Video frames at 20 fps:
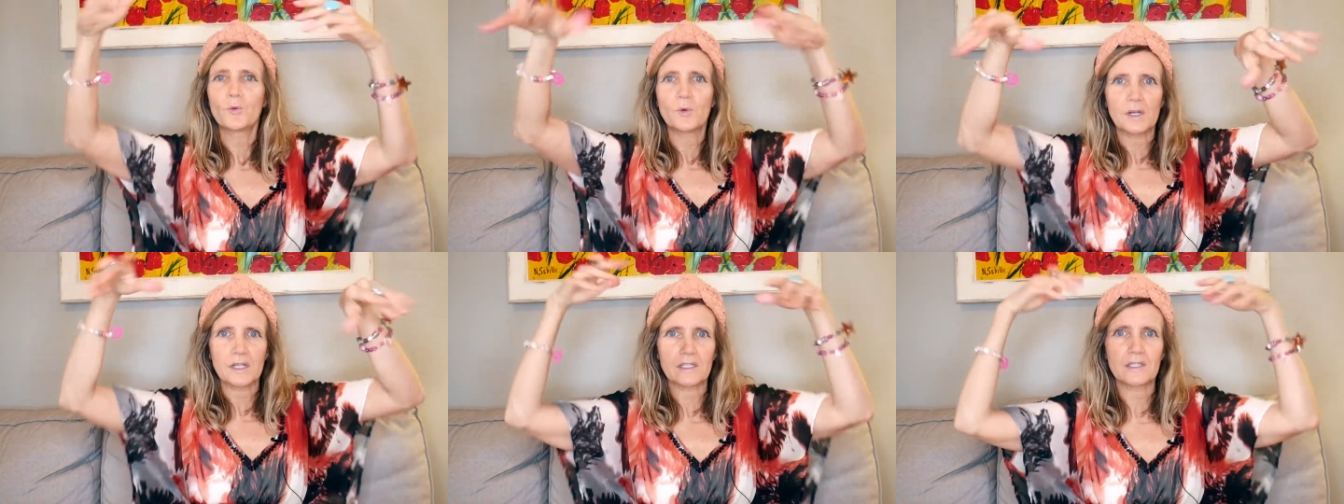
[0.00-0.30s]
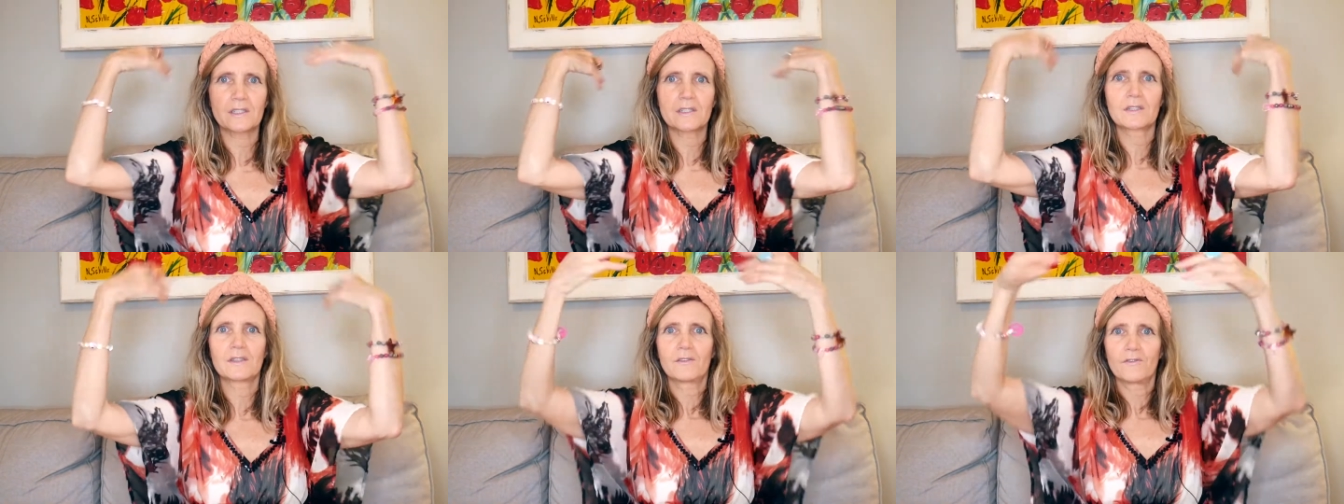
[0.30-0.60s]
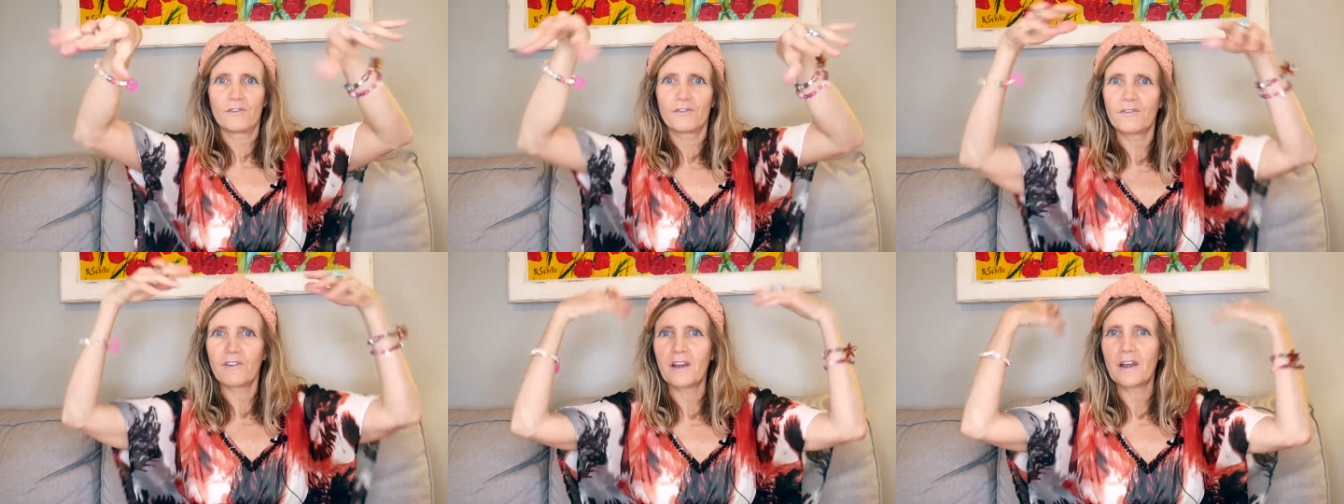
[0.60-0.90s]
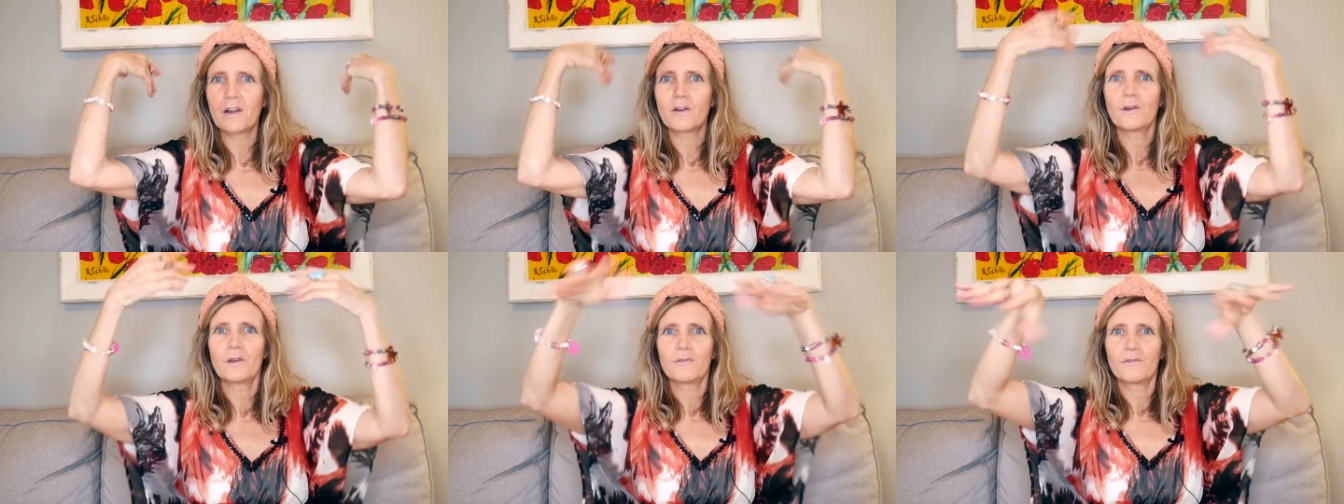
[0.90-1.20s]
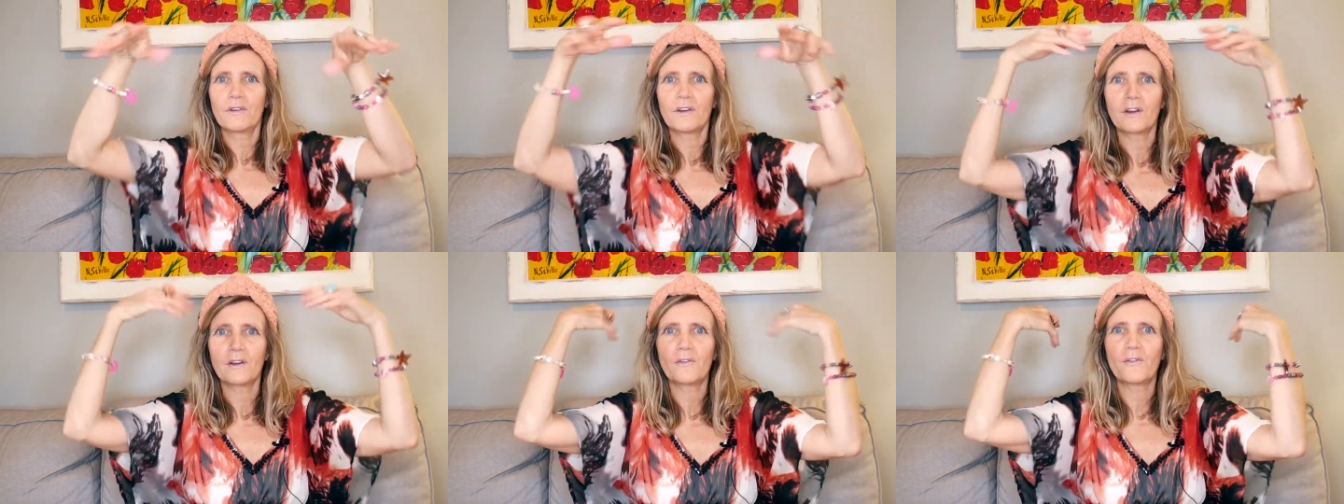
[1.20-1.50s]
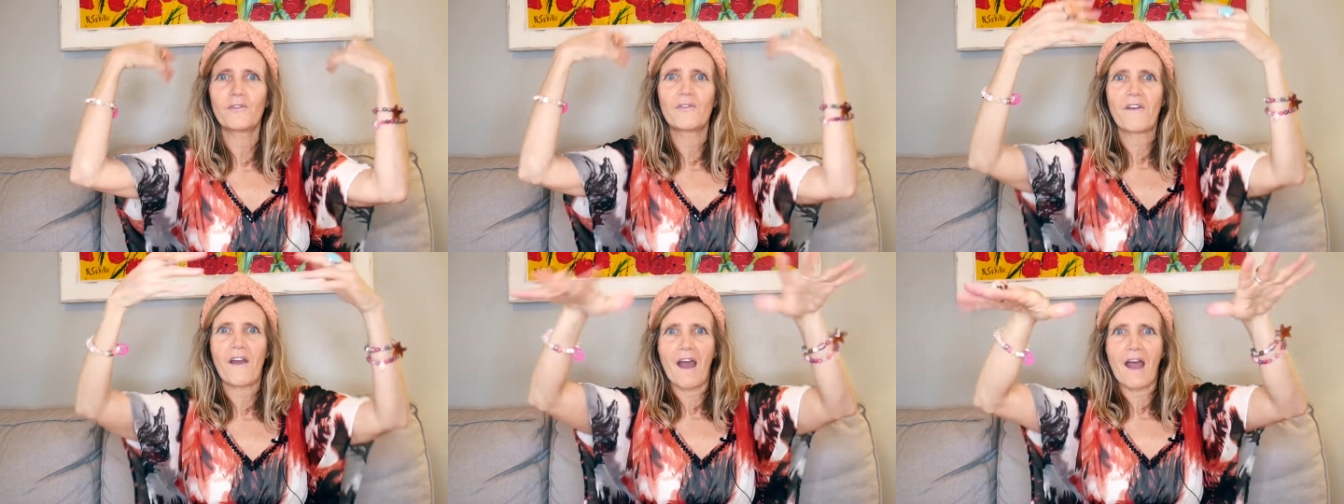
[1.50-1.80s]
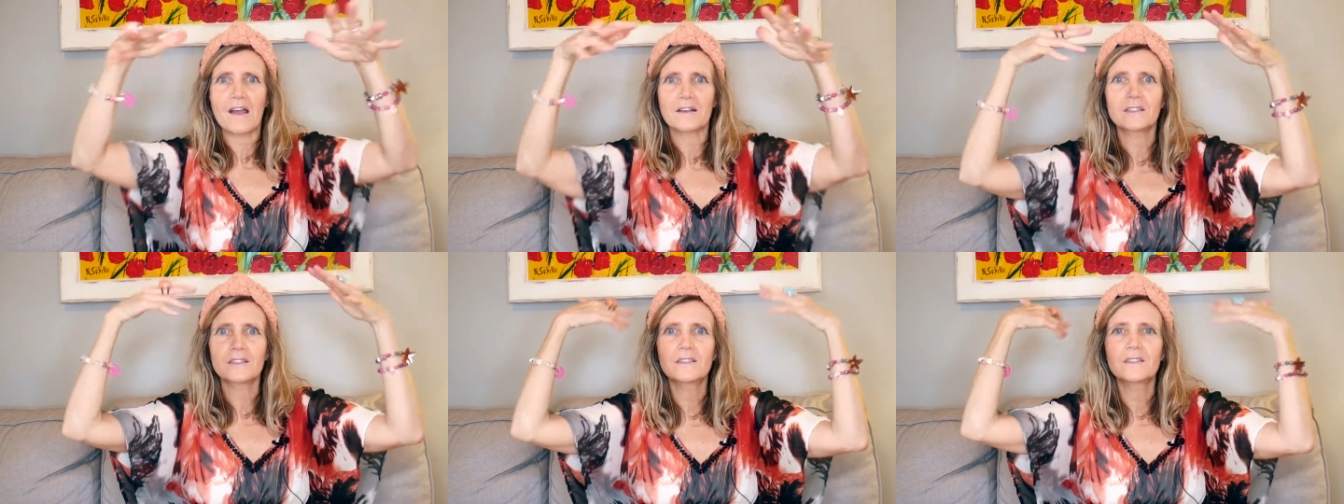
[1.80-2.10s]
wrists very, very
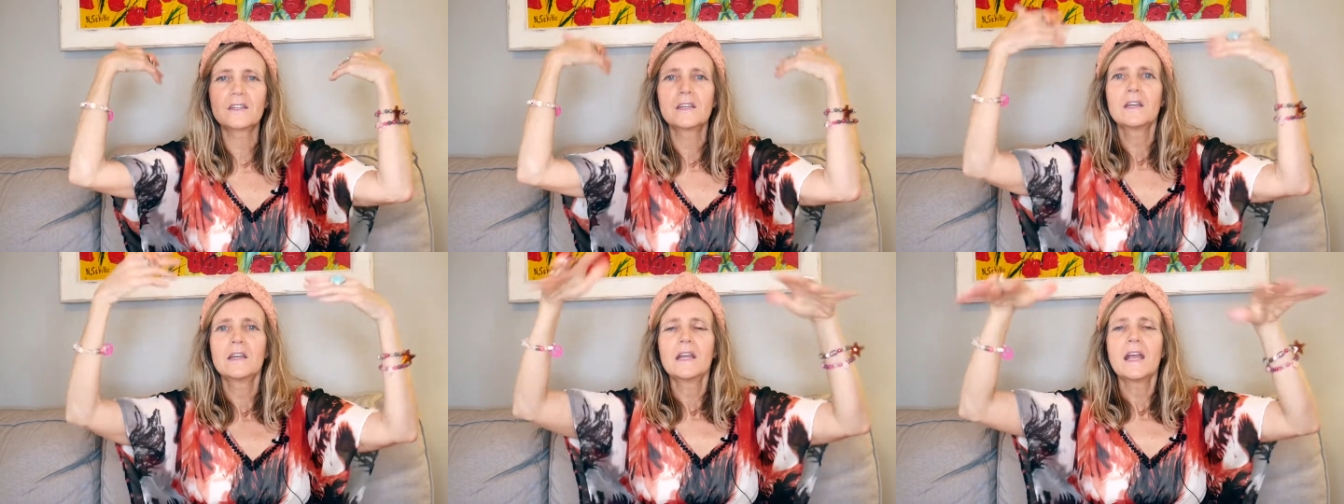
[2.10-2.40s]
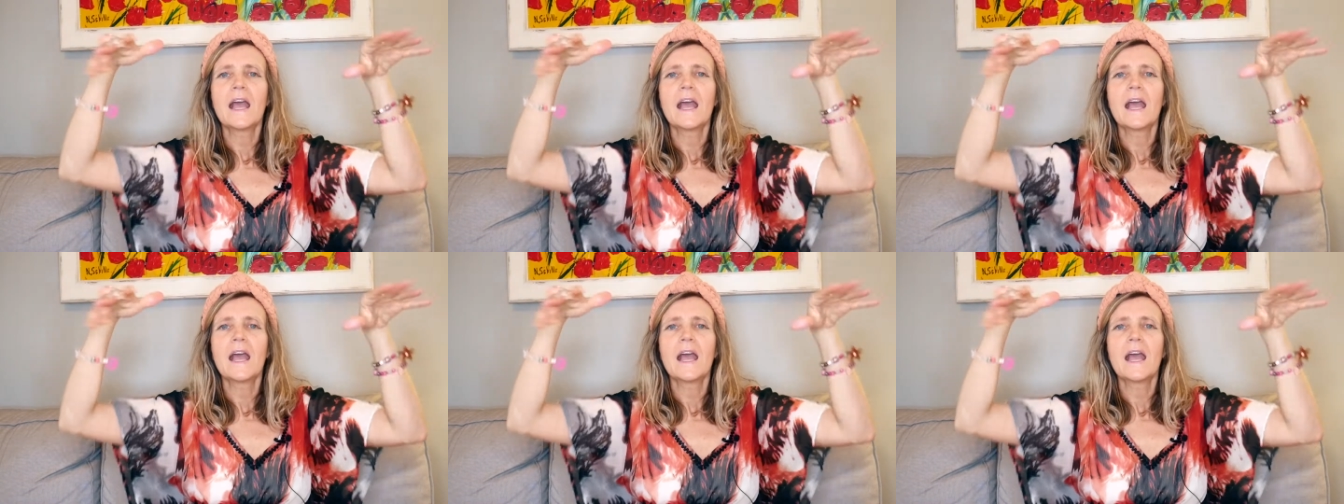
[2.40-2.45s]
fast.